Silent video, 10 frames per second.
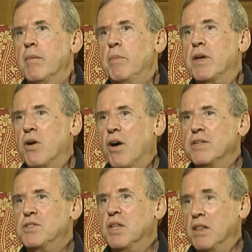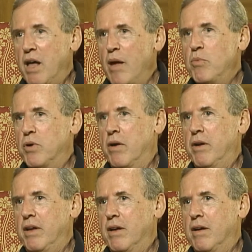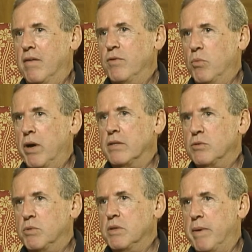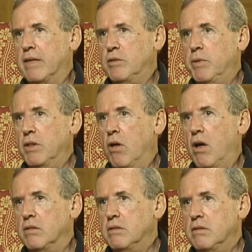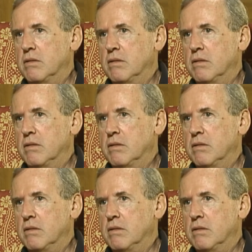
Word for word: because the library of the West was about to be lost.